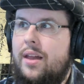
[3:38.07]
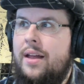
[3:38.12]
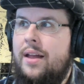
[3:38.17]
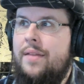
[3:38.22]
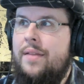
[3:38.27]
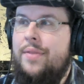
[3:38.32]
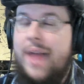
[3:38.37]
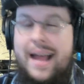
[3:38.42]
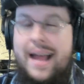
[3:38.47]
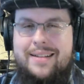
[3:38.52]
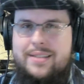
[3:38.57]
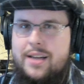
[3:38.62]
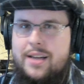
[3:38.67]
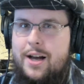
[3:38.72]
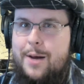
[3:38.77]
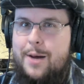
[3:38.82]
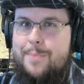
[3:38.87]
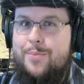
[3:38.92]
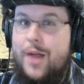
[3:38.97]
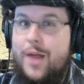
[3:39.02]
that's
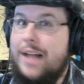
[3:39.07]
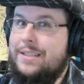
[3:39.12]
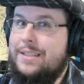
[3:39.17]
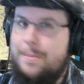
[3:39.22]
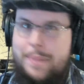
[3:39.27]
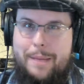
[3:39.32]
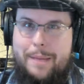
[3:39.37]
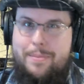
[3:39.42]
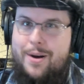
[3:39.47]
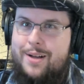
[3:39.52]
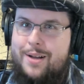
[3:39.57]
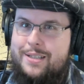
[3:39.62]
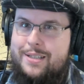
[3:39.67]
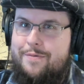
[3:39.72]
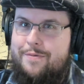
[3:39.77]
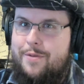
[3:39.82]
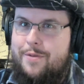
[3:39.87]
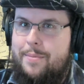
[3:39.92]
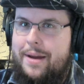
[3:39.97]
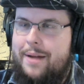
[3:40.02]
a big
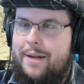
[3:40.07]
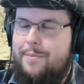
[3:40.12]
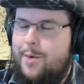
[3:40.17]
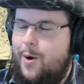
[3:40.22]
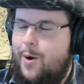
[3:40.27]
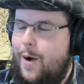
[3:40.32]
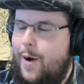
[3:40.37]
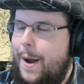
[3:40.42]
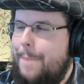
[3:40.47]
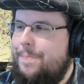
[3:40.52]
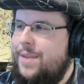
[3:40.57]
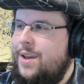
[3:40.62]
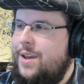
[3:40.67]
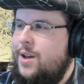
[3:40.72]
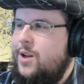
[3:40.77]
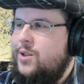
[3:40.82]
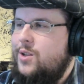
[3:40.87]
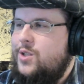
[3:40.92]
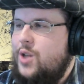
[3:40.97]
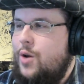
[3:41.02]
positive for me. All right,
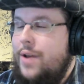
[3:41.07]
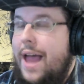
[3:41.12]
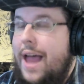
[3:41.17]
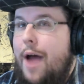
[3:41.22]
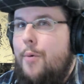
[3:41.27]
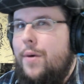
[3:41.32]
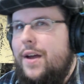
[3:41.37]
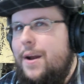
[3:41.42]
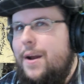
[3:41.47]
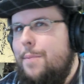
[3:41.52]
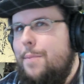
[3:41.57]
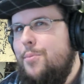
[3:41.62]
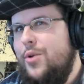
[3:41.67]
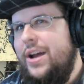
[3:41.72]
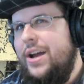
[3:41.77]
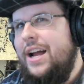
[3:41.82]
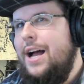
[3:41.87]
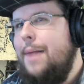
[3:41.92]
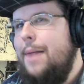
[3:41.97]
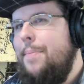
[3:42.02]
so now I'm gonna
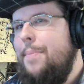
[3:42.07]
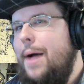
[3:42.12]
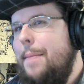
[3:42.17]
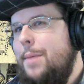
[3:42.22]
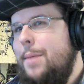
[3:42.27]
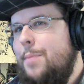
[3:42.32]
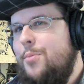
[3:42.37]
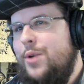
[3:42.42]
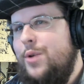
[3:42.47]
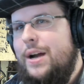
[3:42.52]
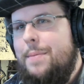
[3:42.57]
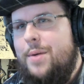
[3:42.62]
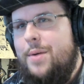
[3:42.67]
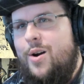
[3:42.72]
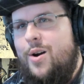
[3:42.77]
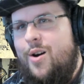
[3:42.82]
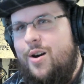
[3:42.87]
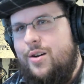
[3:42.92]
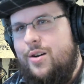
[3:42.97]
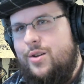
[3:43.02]
bring up an
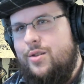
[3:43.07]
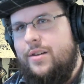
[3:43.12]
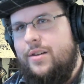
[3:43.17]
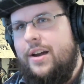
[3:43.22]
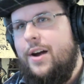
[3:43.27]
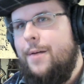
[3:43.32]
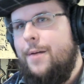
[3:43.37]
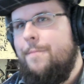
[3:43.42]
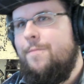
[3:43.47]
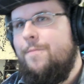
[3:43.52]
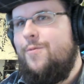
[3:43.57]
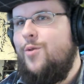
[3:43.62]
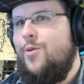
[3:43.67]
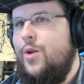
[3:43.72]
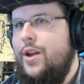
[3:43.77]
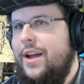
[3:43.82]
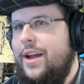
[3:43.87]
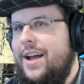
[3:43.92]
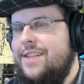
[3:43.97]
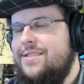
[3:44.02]
article here for
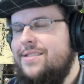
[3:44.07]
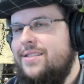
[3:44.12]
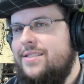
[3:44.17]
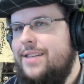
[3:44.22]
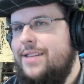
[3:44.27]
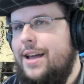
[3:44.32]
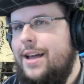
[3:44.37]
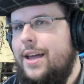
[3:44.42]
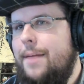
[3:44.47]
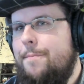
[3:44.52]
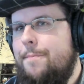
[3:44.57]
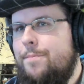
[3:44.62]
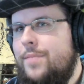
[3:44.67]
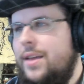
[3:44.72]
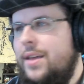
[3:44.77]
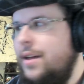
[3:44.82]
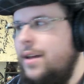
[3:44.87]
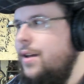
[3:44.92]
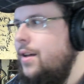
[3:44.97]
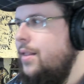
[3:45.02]
you guys in a second.
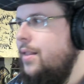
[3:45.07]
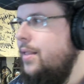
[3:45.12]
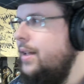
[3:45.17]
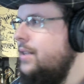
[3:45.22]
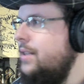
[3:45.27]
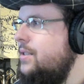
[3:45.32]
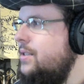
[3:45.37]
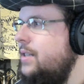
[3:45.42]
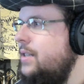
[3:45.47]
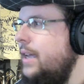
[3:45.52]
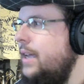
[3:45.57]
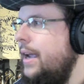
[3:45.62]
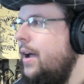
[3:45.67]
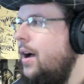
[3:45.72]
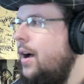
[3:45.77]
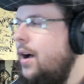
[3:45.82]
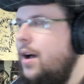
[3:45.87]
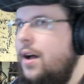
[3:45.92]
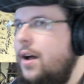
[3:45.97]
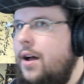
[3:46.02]
Let's see, what
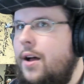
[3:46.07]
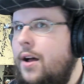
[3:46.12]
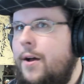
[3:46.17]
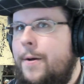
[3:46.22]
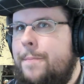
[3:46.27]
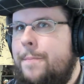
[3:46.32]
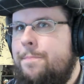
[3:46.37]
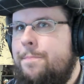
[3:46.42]
I